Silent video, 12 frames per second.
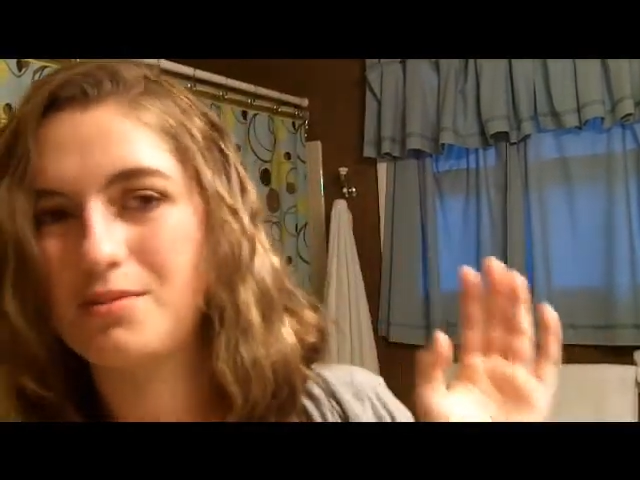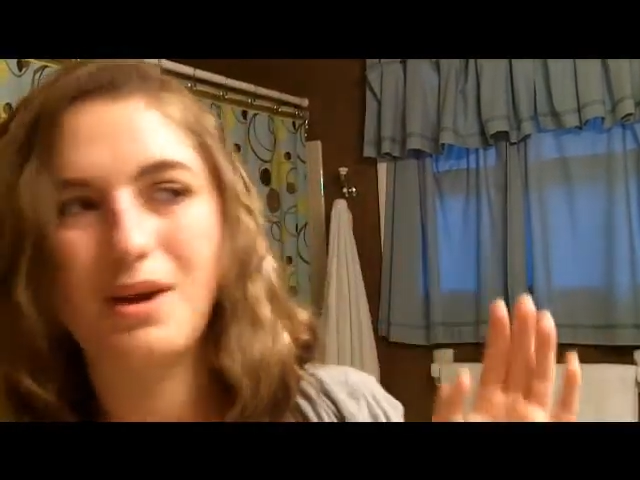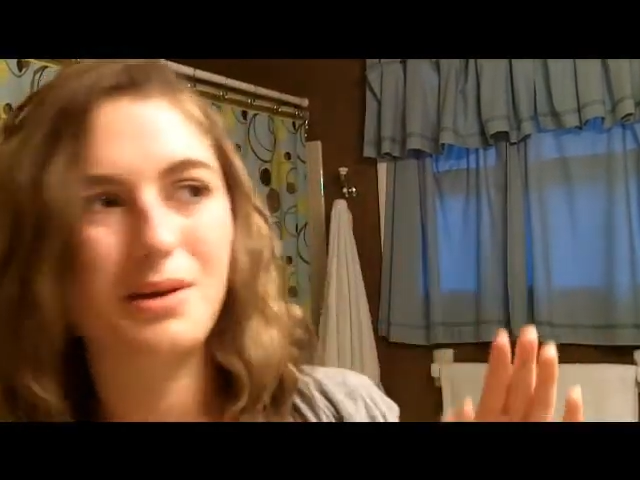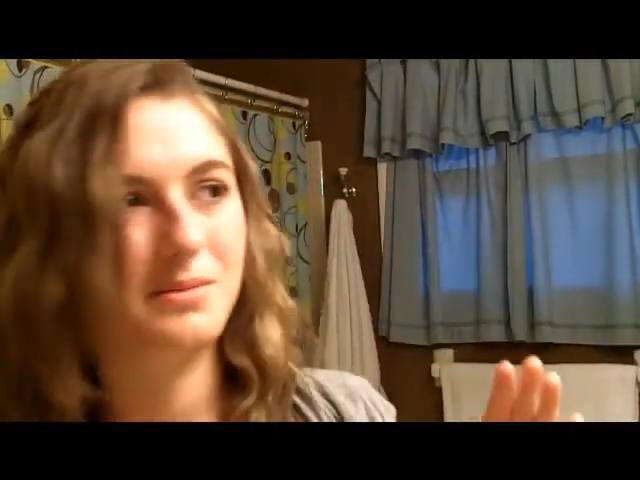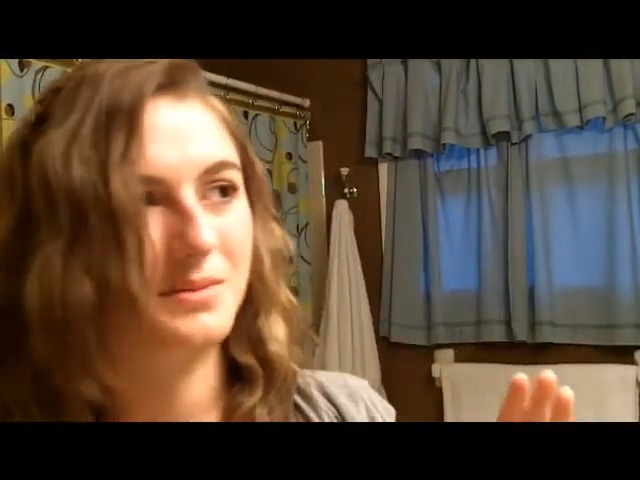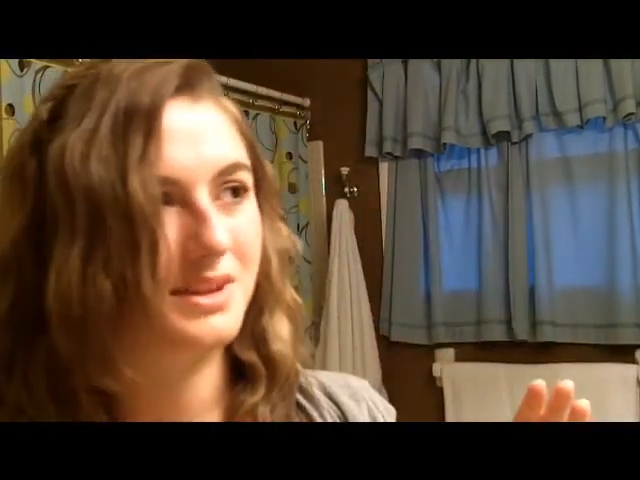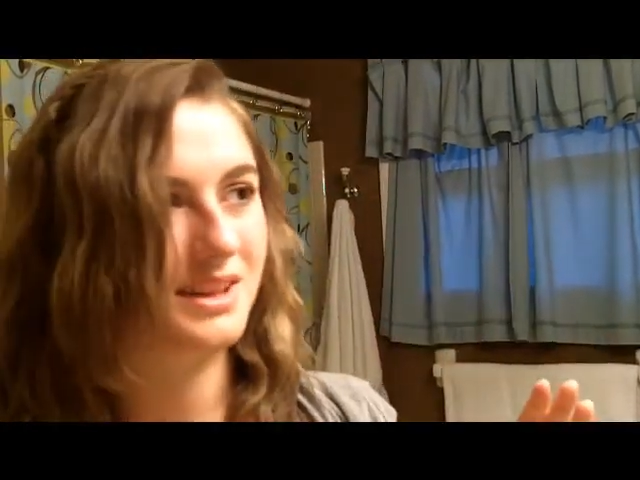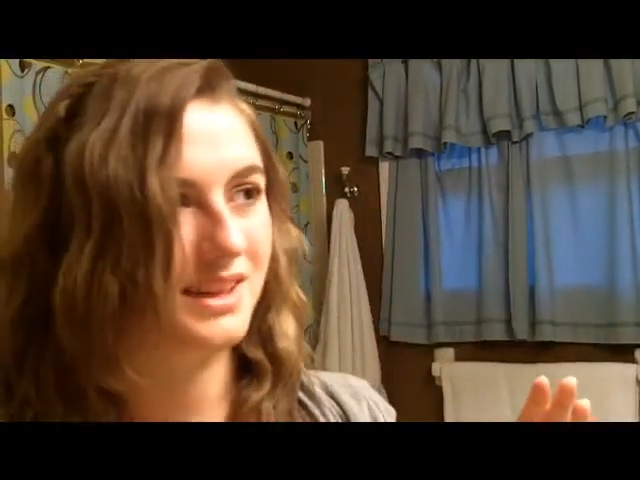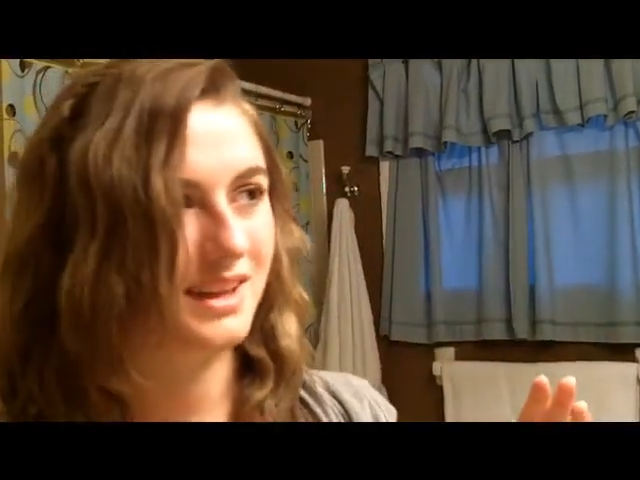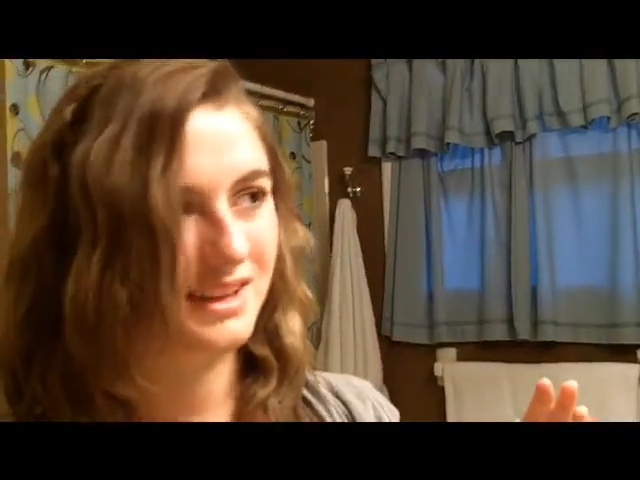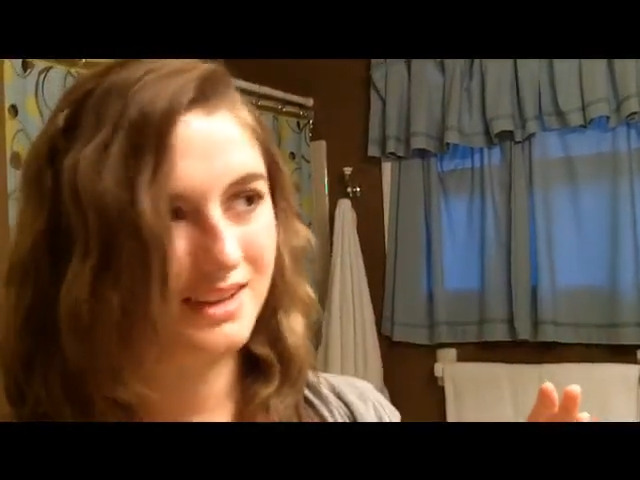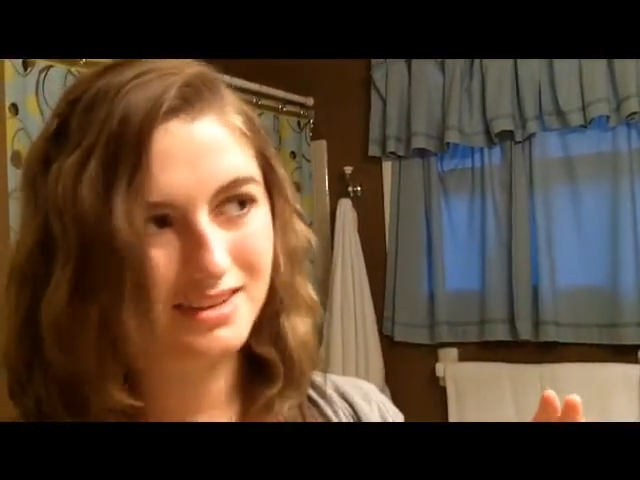probably
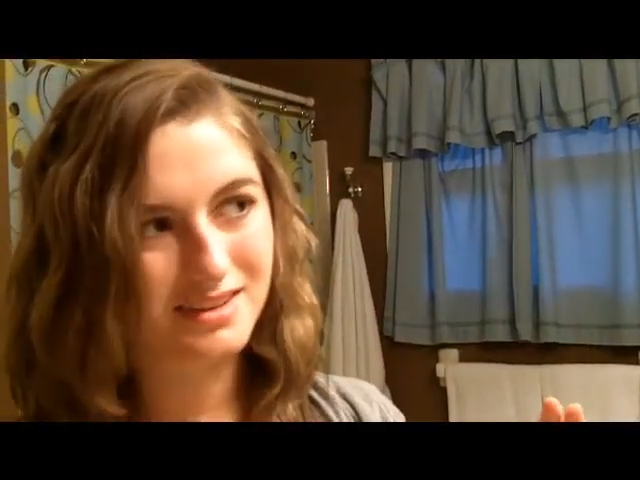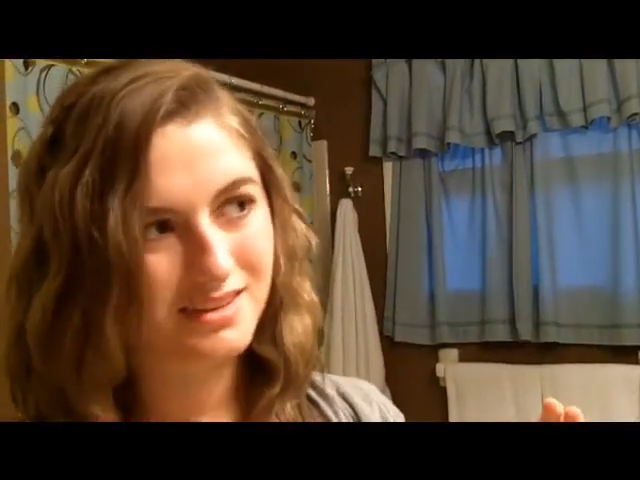like